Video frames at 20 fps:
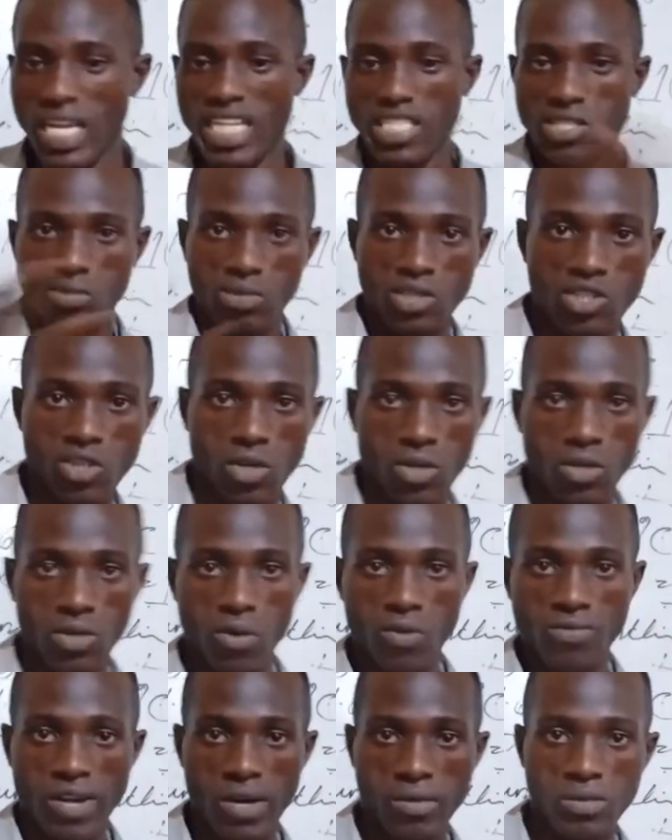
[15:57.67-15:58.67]
that region
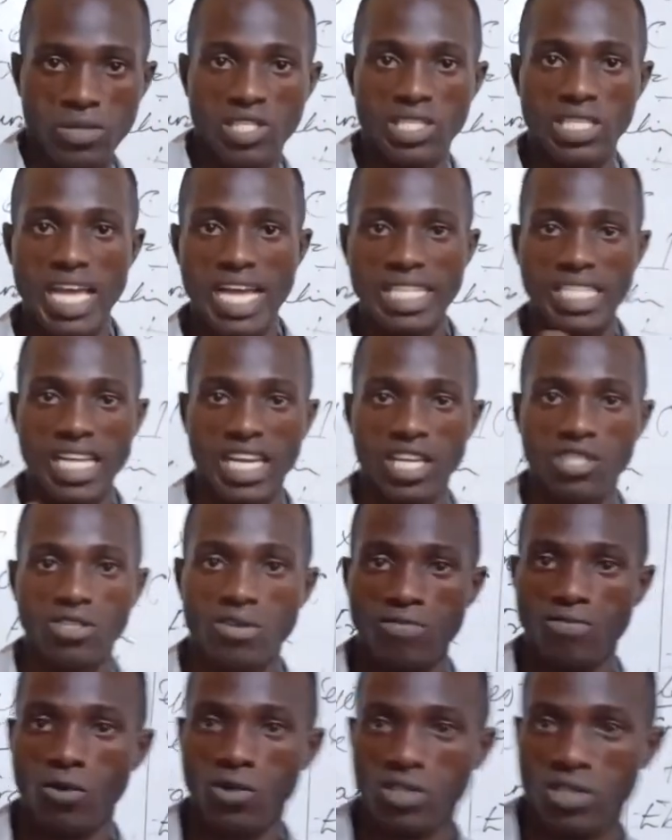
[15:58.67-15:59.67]
over which that
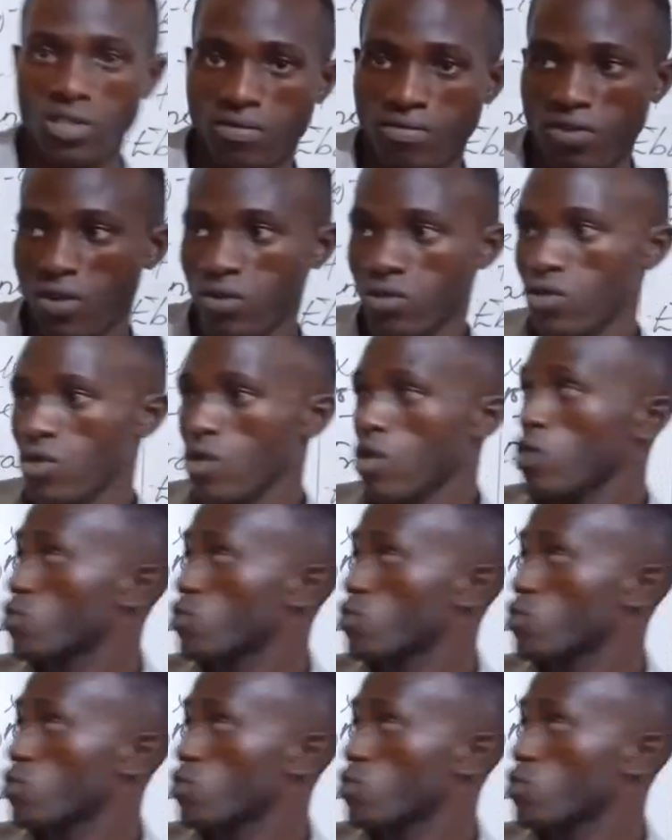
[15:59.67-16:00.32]
electric force is felt.